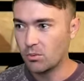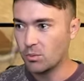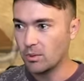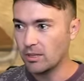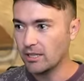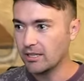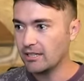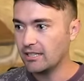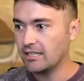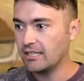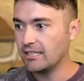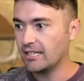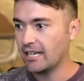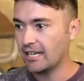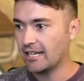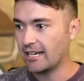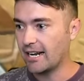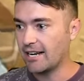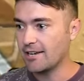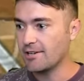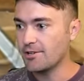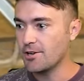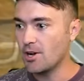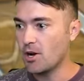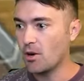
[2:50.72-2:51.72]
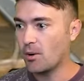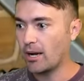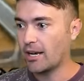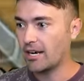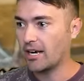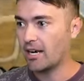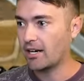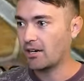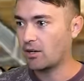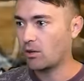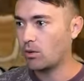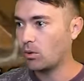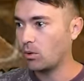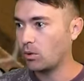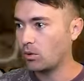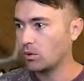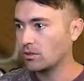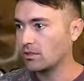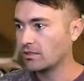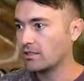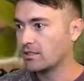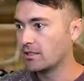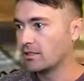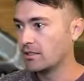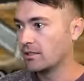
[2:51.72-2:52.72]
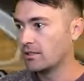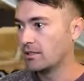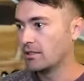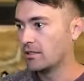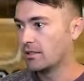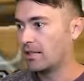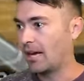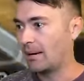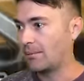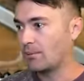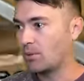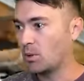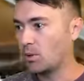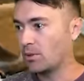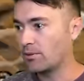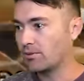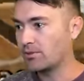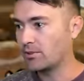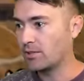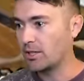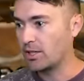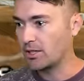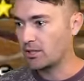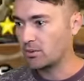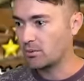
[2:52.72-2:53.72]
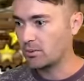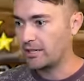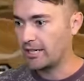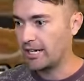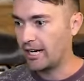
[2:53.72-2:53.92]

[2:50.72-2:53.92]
wheelie and I know I got a hold. I'm going for the other one